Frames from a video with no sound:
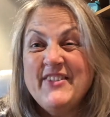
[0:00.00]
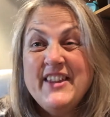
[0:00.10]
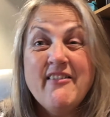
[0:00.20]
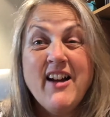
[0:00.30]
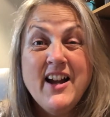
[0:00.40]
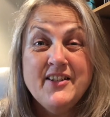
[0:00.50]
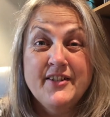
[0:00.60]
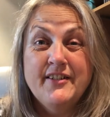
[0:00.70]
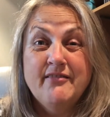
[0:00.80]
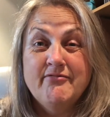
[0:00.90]
There are
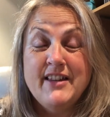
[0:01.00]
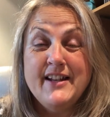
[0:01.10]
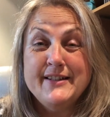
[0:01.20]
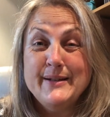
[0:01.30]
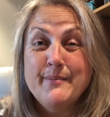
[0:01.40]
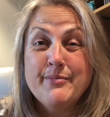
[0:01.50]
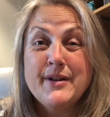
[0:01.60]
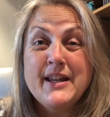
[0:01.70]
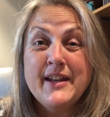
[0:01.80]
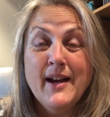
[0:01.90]
no things. I'm
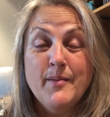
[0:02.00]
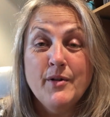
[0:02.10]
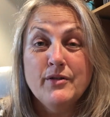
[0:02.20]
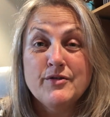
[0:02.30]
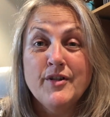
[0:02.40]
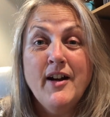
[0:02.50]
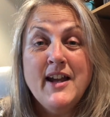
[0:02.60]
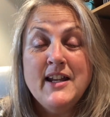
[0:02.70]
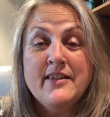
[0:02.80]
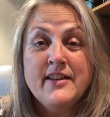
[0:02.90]
pretty game. I'll try
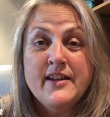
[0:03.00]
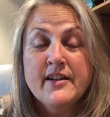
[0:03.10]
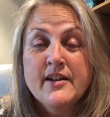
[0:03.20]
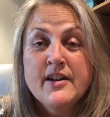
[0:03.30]
anything.